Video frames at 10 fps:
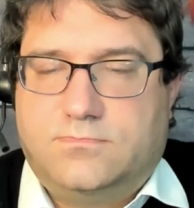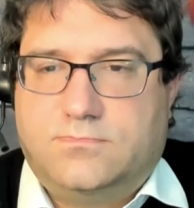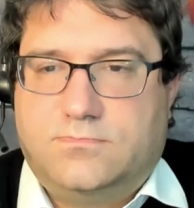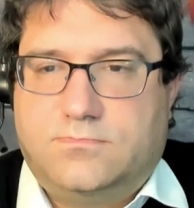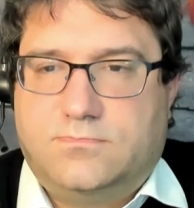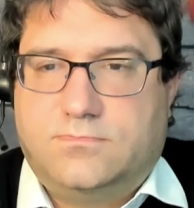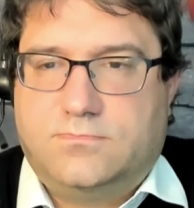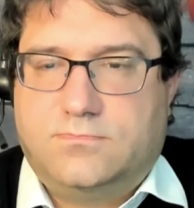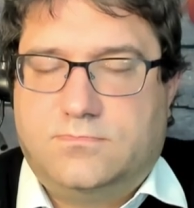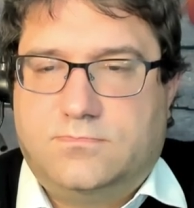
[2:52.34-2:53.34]

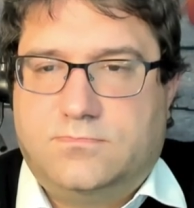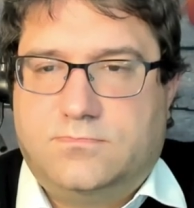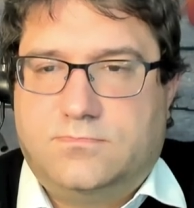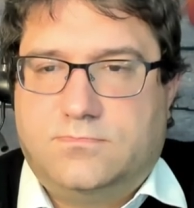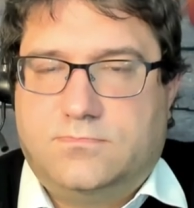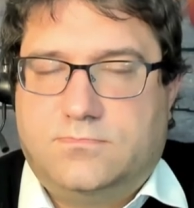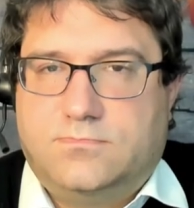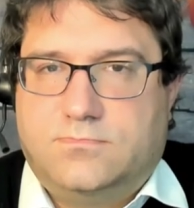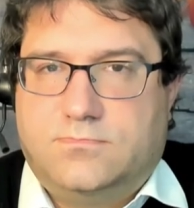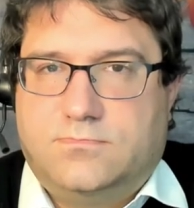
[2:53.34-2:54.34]

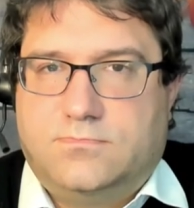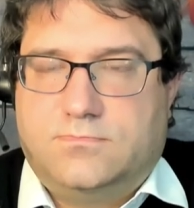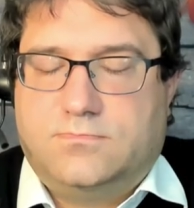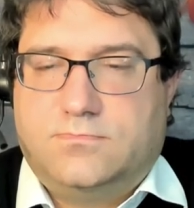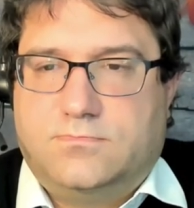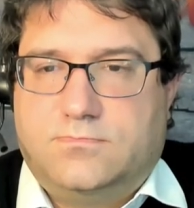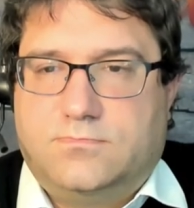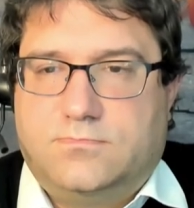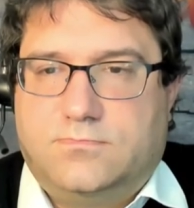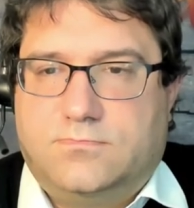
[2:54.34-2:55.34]

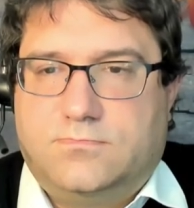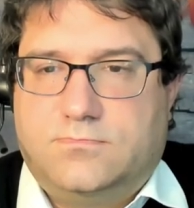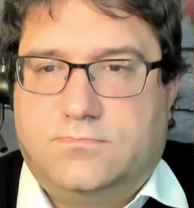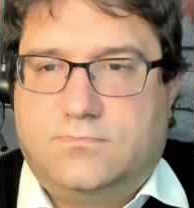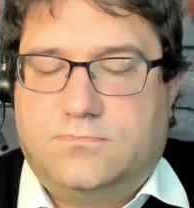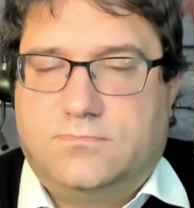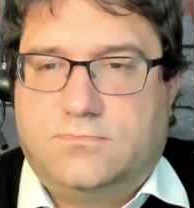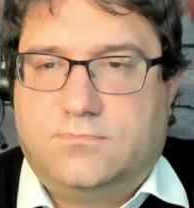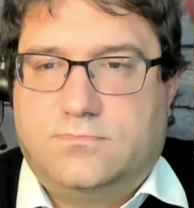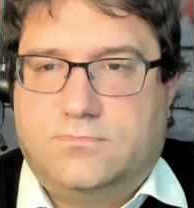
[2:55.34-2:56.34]

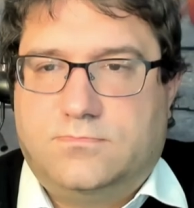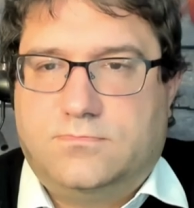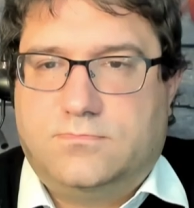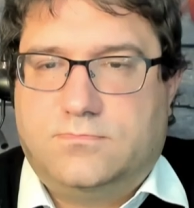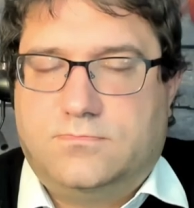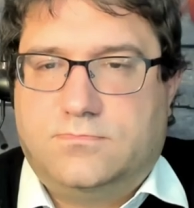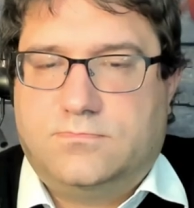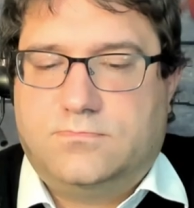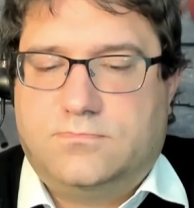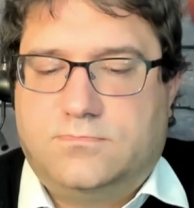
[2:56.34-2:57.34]

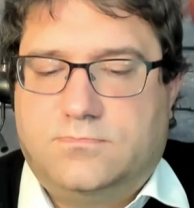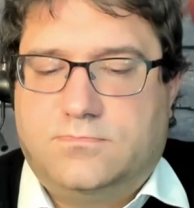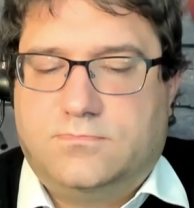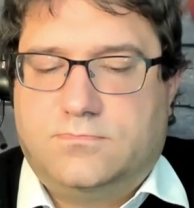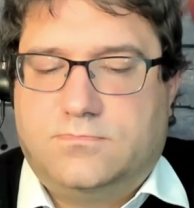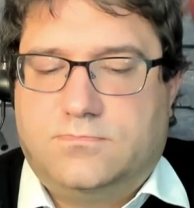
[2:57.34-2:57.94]
[no speech]